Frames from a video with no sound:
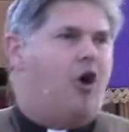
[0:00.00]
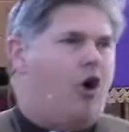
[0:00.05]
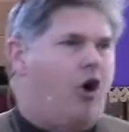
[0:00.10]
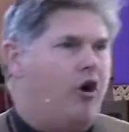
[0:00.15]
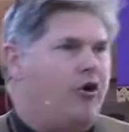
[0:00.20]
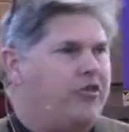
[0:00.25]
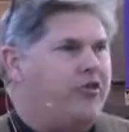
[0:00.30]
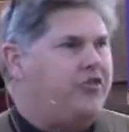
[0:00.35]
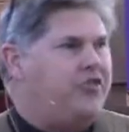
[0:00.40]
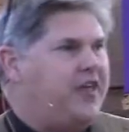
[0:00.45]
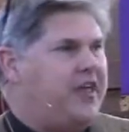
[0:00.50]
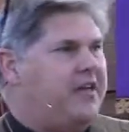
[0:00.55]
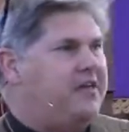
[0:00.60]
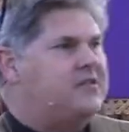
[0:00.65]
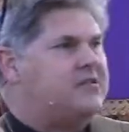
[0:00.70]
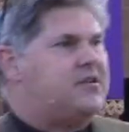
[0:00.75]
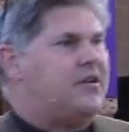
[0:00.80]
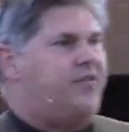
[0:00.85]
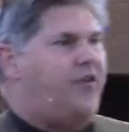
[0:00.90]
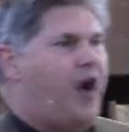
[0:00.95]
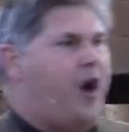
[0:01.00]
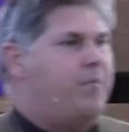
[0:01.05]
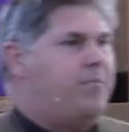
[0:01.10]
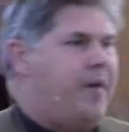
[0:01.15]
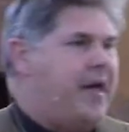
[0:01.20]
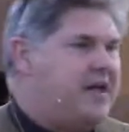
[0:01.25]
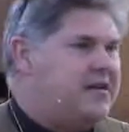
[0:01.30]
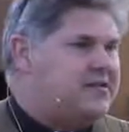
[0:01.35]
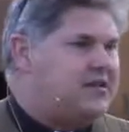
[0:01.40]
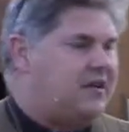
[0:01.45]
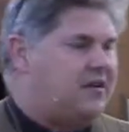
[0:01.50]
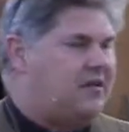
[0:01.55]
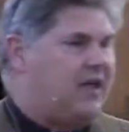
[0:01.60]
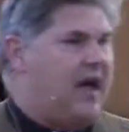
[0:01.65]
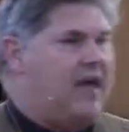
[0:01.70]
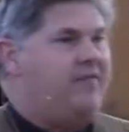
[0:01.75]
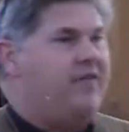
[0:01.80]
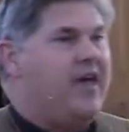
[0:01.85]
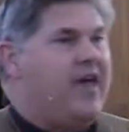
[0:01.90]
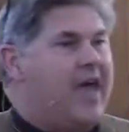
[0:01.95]
all the things of our basic
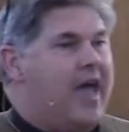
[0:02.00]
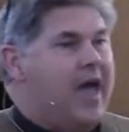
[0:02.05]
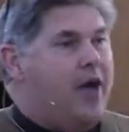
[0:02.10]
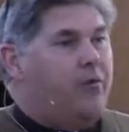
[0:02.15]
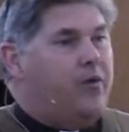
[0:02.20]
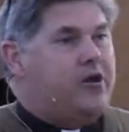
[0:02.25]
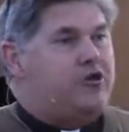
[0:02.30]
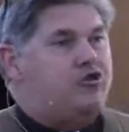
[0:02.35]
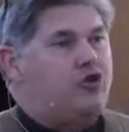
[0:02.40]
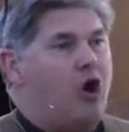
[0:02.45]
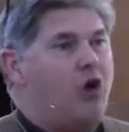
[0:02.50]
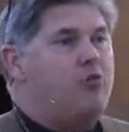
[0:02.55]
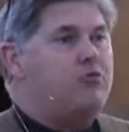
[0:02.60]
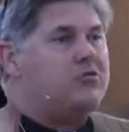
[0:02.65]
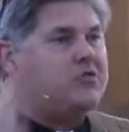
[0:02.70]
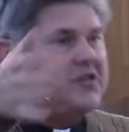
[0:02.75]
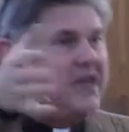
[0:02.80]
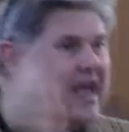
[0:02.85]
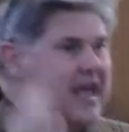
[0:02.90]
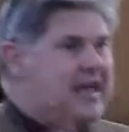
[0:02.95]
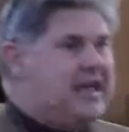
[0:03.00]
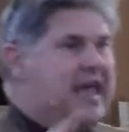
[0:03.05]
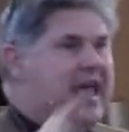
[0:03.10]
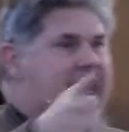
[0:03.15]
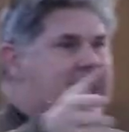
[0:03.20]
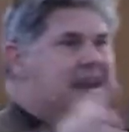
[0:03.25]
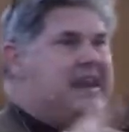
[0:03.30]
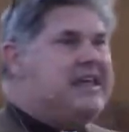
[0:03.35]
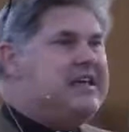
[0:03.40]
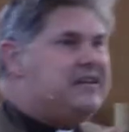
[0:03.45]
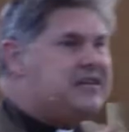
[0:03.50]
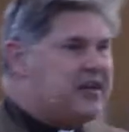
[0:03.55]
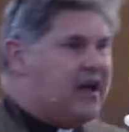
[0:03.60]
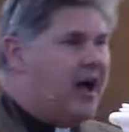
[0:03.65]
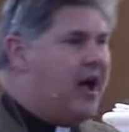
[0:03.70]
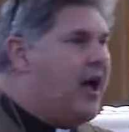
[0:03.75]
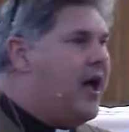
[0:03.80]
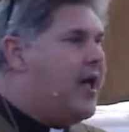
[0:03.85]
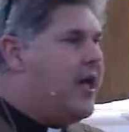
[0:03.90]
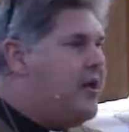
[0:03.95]
life, and we don't take any
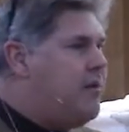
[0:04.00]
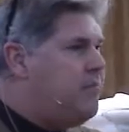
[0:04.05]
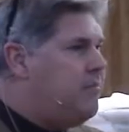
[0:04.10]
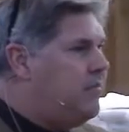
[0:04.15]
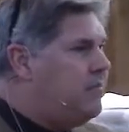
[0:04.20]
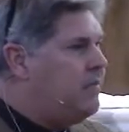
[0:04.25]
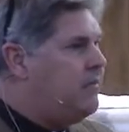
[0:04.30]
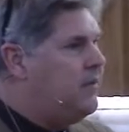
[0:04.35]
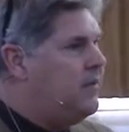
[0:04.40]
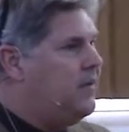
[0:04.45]
time